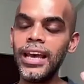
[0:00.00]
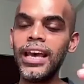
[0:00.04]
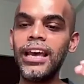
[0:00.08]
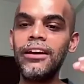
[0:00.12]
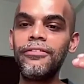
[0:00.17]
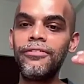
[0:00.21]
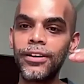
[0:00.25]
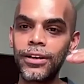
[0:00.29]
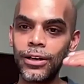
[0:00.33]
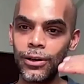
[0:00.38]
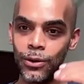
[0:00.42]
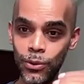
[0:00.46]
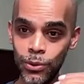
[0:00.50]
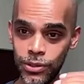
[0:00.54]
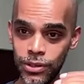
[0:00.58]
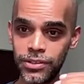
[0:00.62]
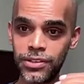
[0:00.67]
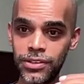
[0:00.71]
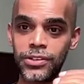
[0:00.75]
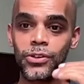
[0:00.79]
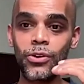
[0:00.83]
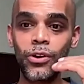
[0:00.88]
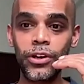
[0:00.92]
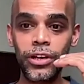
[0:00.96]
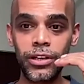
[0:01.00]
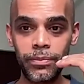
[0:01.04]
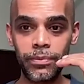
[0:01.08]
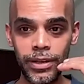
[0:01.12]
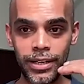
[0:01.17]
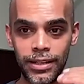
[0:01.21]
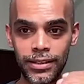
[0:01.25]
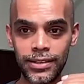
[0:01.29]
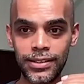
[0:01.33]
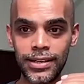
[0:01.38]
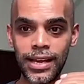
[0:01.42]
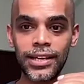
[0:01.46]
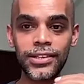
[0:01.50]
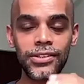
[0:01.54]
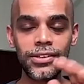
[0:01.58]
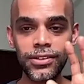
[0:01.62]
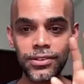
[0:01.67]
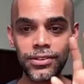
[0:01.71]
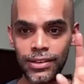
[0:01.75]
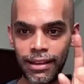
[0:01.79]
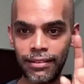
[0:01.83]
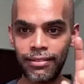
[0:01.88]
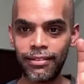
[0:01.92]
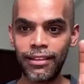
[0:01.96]
If it loses, it's going to be
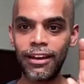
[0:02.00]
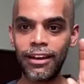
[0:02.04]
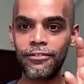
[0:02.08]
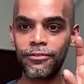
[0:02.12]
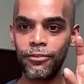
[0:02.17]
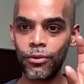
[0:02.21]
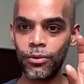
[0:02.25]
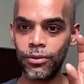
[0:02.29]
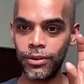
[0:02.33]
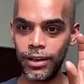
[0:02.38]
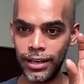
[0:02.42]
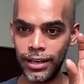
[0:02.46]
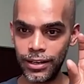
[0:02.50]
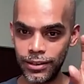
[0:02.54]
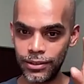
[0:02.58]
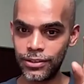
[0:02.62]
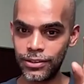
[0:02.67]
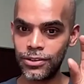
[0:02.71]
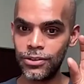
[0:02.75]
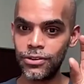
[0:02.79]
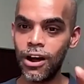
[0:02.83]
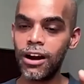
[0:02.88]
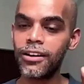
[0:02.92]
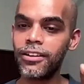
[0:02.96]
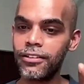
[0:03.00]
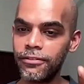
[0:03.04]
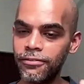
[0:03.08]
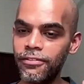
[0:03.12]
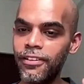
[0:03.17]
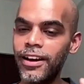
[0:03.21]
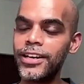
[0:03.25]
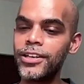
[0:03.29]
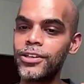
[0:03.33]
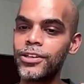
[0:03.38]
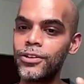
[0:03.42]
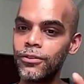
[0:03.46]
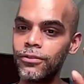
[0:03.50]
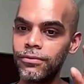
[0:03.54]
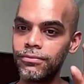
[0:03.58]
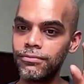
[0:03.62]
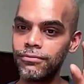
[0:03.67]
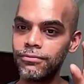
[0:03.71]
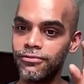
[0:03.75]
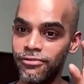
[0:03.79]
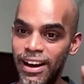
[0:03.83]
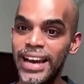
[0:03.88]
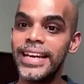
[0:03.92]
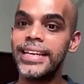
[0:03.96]
disastrous, and therefore it is not a fight to
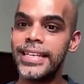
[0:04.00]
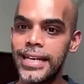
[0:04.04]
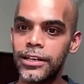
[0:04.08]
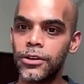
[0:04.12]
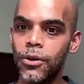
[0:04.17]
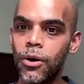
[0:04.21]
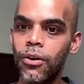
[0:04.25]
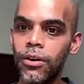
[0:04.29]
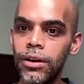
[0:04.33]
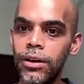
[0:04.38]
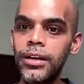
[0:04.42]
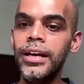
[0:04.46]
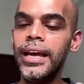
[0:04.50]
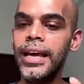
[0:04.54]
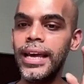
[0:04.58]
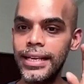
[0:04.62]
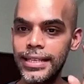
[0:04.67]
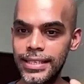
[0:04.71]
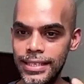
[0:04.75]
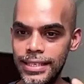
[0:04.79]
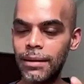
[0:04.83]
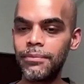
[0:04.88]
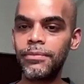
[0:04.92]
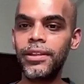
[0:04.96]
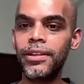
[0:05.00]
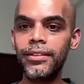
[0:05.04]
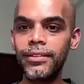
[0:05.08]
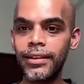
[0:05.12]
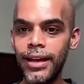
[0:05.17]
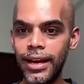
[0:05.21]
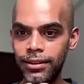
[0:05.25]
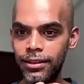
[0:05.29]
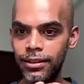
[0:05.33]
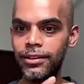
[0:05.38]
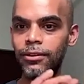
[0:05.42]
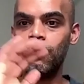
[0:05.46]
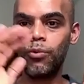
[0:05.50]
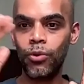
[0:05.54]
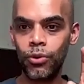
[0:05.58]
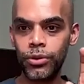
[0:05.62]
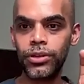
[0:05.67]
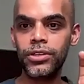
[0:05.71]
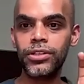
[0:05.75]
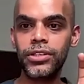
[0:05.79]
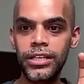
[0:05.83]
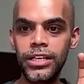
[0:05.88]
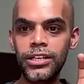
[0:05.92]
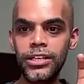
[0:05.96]
fight at all, is something that the
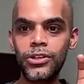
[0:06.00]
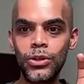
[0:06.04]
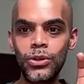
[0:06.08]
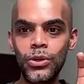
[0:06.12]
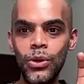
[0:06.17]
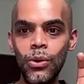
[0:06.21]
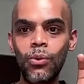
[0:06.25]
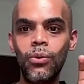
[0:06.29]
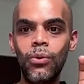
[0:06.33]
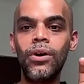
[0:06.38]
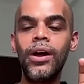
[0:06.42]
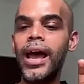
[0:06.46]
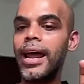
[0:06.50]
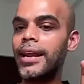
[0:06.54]
voters need to know.